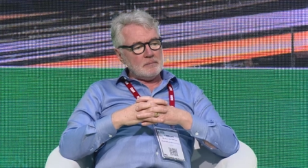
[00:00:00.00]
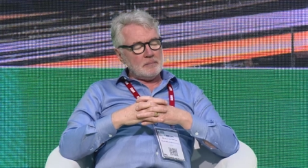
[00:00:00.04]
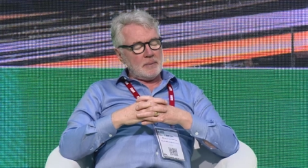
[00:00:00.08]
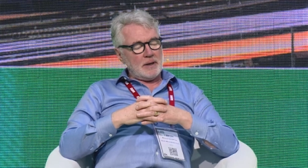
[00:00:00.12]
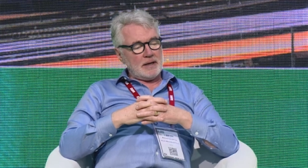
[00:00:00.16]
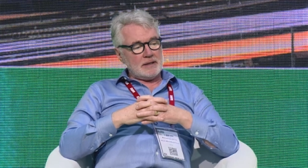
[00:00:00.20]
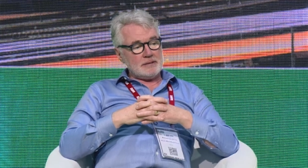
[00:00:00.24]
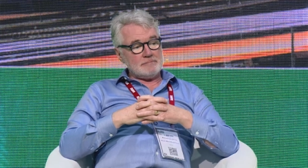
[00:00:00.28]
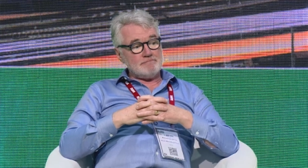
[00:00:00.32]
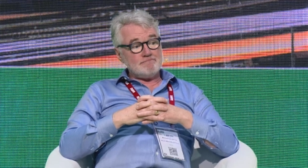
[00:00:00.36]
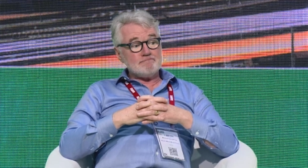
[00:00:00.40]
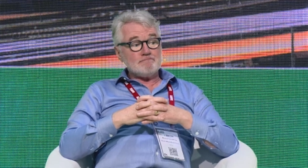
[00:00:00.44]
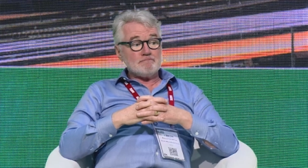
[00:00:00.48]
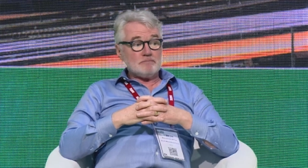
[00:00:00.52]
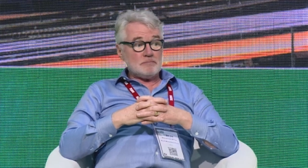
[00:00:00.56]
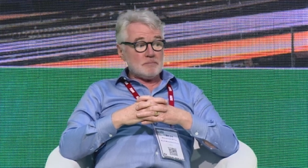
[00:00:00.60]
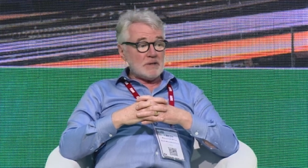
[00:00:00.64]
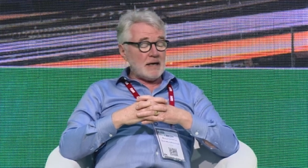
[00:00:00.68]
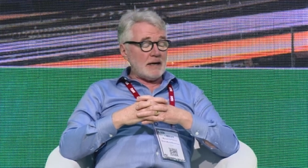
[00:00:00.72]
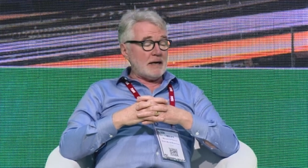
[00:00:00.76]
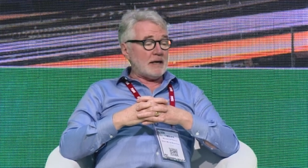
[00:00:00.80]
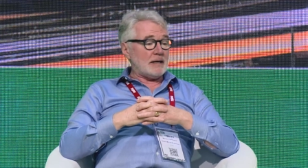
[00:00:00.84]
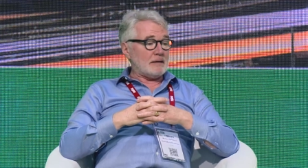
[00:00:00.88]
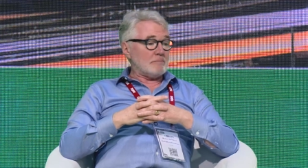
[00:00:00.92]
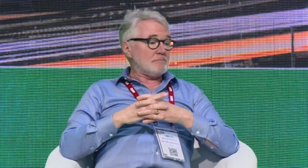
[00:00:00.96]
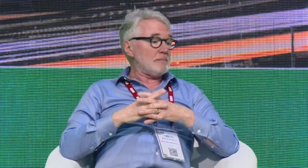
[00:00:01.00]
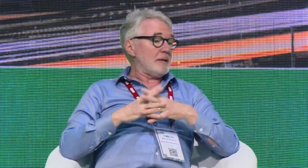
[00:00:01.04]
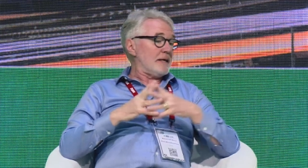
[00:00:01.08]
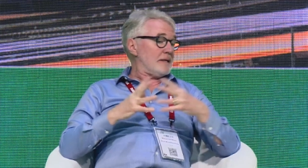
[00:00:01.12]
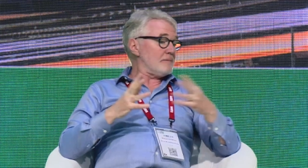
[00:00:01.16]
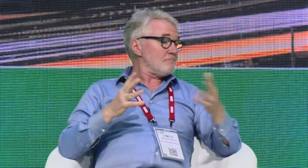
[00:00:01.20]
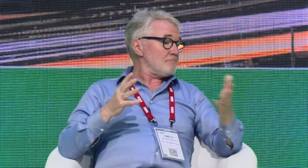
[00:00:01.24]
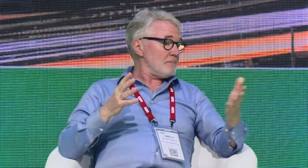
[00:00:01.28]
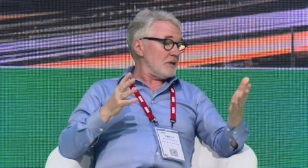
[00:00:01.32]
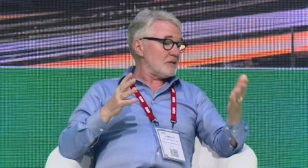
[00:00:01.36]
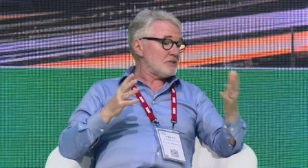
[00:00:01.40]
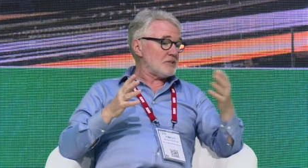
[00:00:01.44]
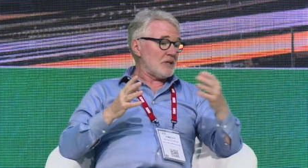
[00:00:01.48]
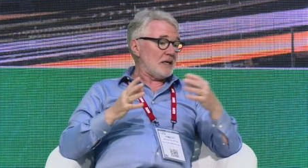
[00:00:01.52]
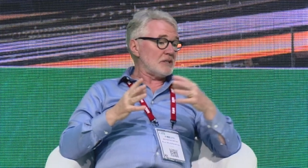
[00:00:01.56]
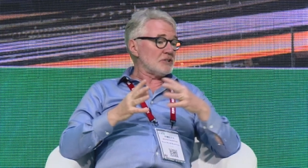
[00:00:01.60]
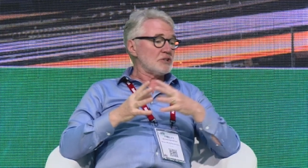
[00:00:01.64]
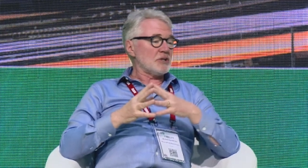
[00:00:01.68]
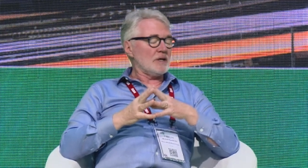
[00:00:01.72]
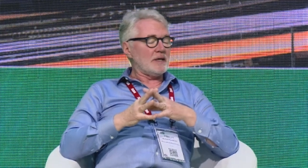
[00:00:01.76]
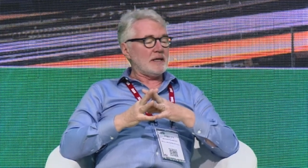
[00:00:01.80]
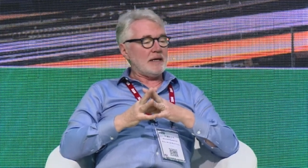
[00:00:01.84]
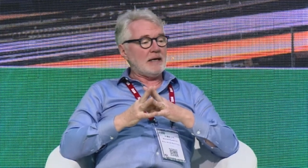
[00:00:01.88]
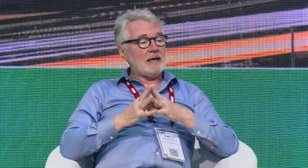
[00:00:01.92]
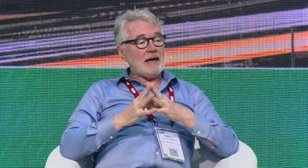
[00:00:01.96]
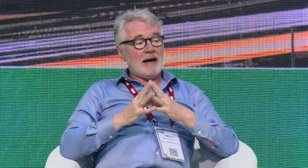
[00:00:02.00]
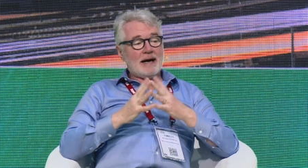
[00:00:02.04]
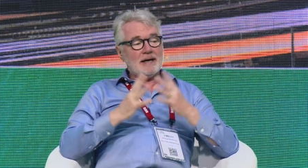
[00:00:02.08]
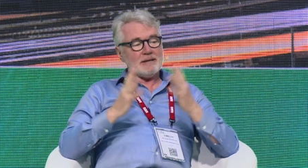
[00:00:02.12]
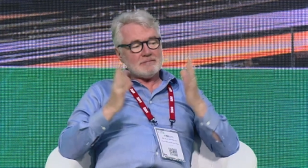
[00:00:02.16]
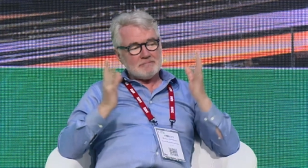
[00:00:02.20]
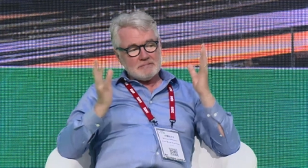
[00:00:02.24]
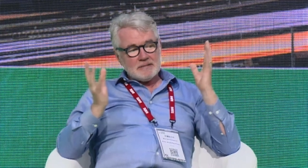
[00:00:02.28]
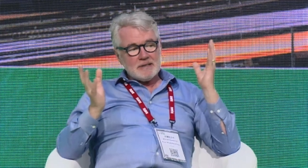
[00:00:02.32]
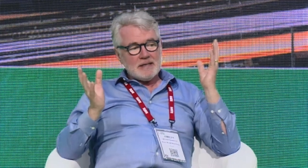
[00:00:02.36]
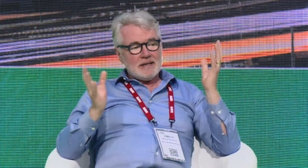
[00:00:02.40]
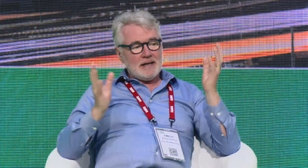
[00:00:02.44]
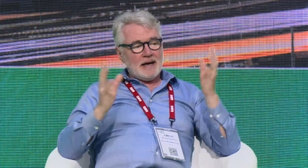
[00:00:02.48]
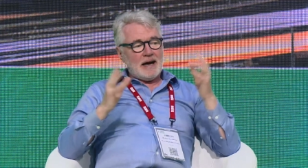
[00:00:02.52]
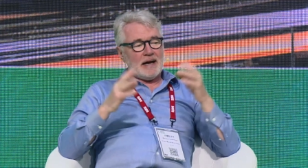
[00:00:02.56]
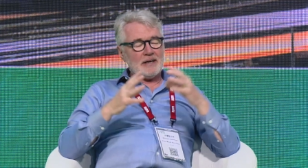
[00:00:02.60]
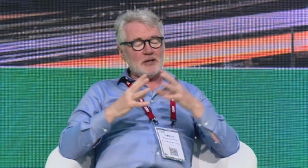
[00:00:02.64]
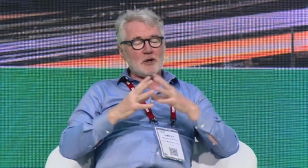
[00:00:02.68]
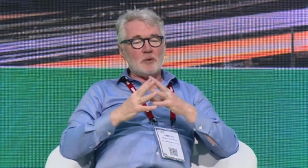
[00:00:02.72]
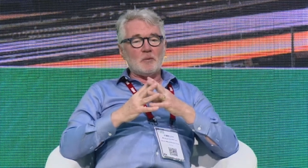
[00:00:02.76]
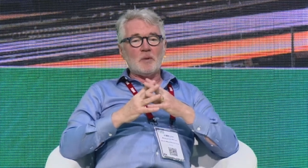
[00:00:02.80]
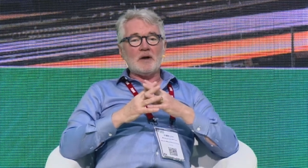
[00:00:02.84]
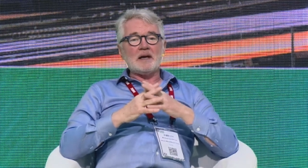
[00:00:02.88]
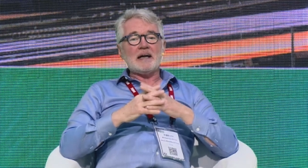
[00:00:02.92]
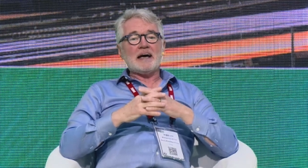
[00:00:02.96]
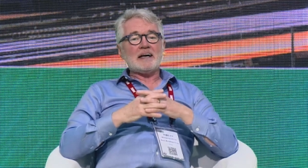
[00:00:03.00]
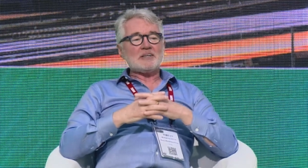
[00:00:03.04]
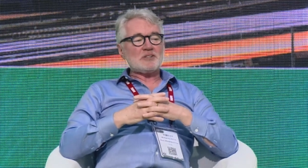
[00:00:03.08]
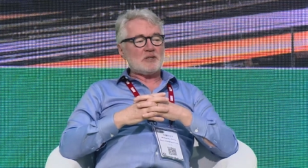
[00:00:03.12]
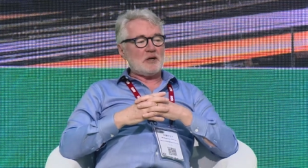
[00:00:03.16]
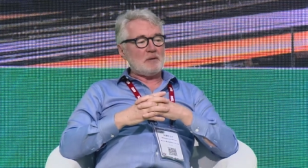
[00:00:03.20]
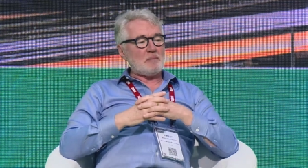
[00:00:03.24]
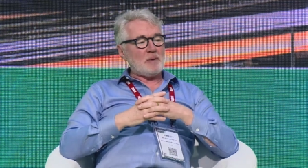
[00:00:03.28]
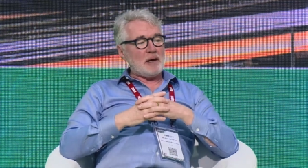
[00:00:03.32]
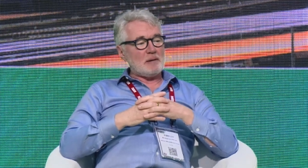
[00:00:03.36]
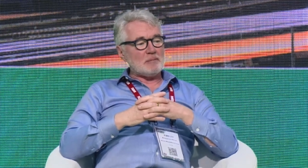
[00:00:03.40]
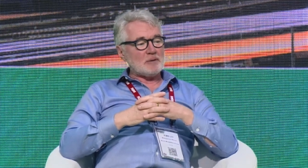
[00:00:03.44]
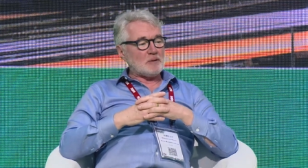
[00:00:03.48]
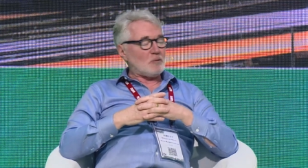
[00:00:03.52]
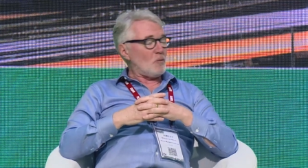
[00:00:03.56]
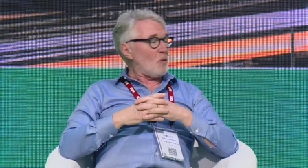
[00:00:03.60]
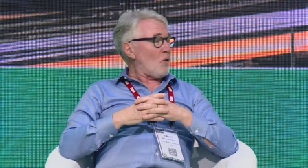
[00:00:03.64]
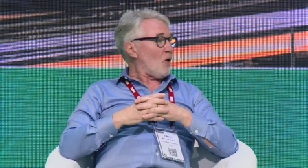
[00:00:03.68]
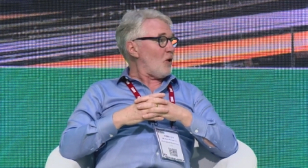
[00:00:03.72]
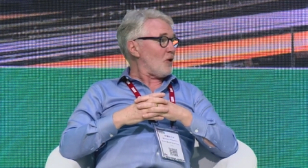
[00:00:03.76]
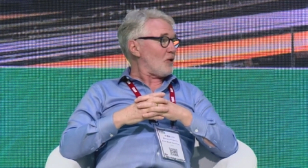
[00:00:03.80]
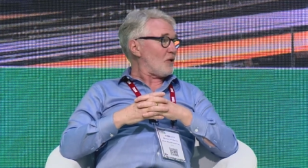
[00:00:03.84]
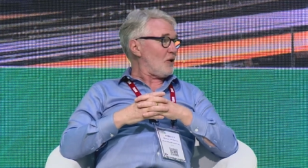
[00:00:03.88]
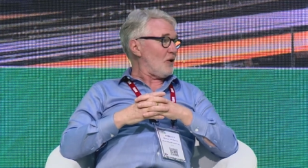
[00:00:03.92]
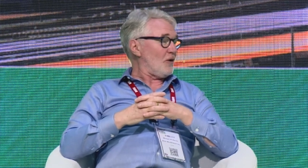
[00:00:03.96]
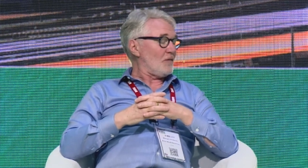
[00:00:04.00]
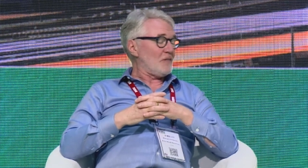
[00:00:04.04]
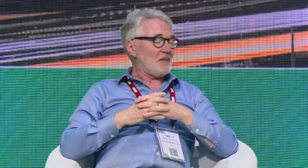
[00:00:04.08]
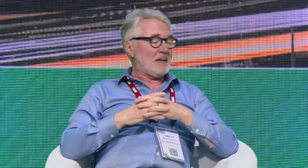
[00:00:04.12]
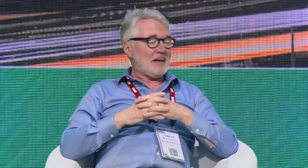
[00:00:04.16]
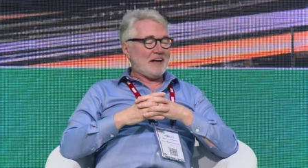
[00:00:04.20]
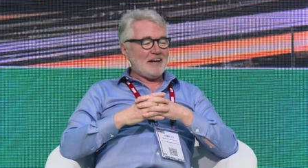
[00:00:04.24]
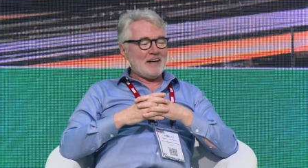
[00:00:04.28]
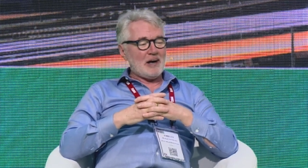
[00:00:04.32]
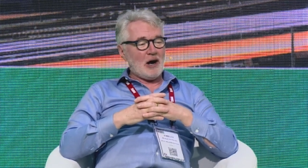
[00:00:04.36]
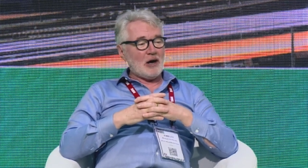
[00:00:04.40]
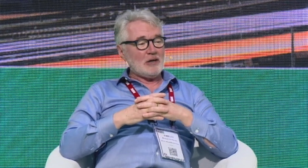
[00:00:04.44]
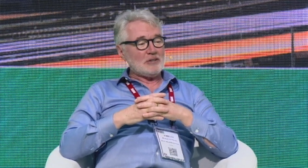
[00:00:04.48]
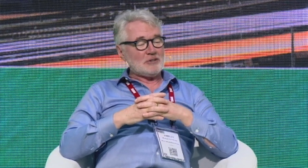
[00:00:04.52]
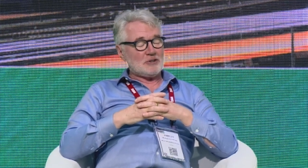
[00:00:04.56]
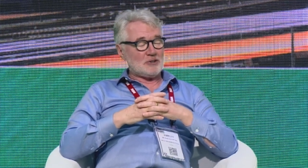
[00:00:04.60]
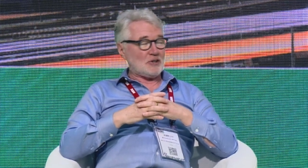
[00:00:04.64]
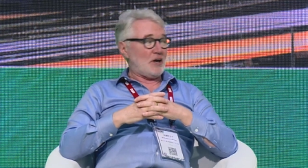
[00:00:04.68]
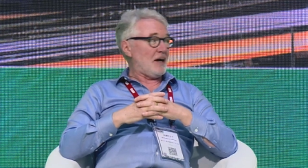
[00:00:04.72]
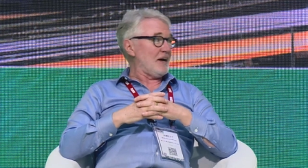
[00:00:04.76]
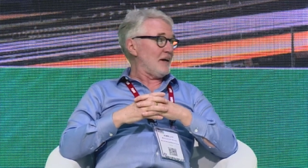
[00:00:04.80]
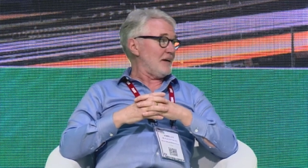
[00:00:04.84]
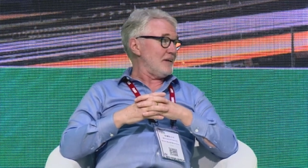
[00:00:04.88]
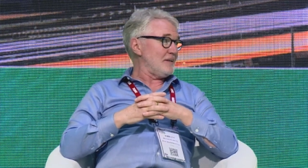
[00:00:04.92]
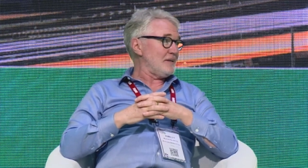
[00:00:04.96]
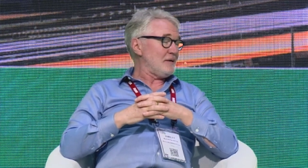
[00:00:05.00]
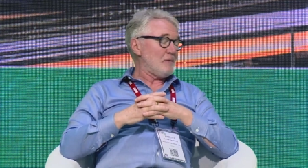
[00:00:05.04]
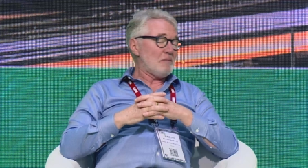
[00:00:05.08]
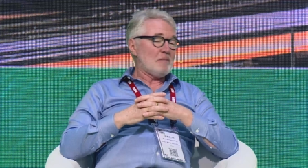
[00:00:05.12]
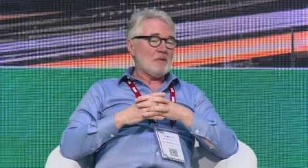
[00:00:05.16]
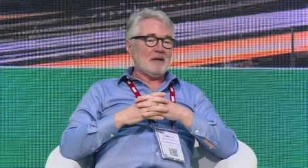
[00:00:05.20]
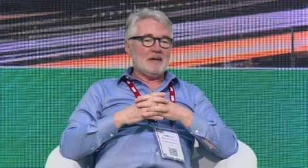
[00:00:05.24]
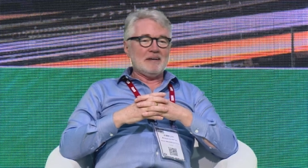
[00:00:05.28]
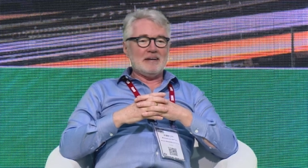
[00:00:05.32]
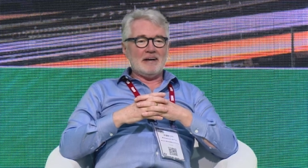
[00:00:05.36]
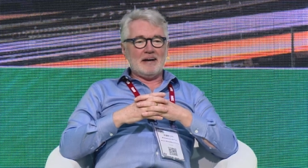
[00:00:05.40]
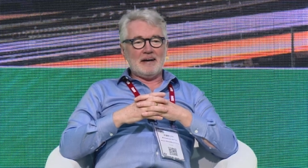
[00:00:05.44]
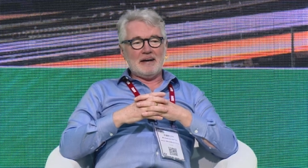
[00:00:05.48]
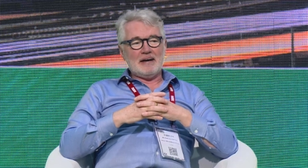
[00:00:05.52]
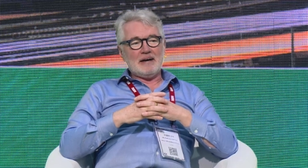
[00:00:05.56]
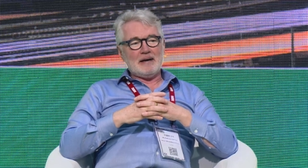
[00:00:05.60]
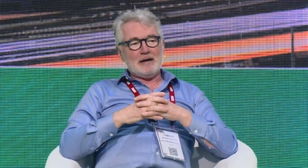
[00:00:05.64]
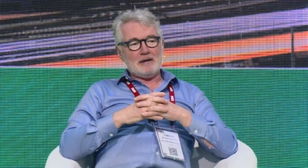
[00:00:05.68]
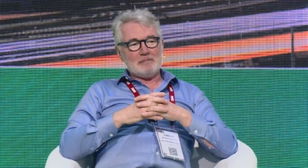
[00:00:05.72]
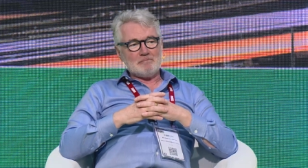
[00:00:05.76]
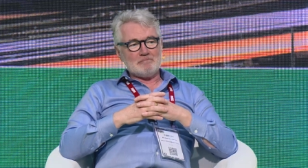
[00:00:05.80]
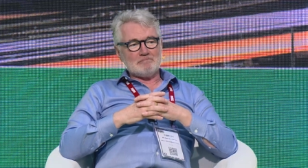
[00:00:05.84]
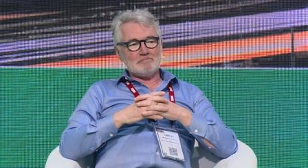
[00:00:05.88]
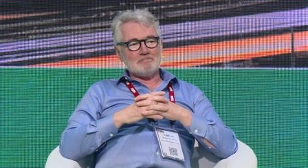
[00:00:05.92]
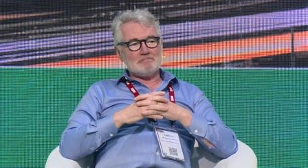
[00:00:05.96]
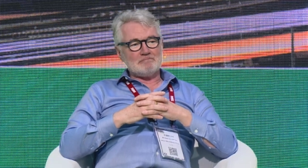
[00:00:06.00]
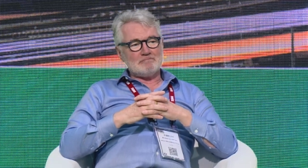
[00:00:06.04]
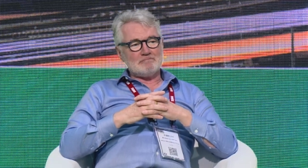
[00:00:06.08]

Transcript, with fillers: but yeah, I mean, essentially, I, and you will actually be able to walk on the outside, um,